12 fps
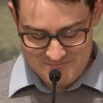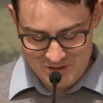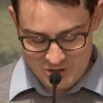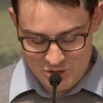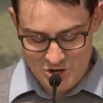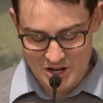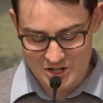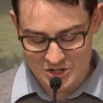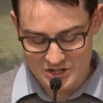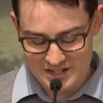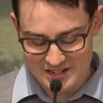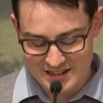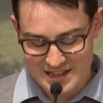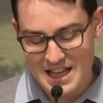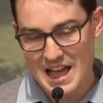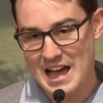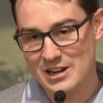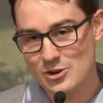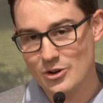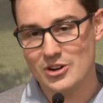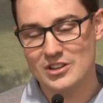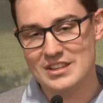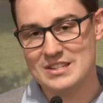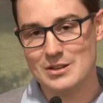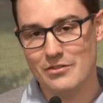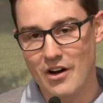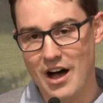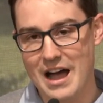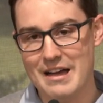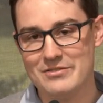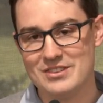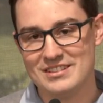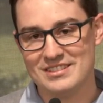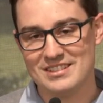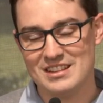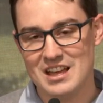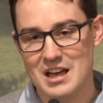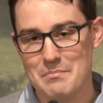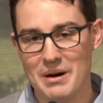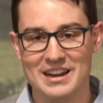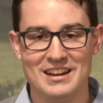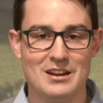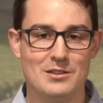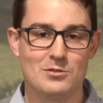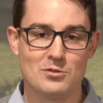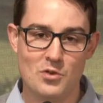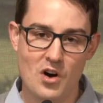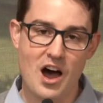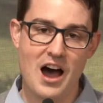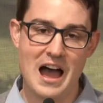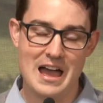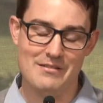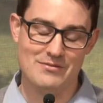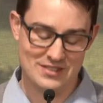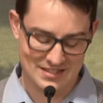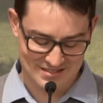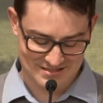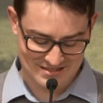The church had not only survived, but it had thrived.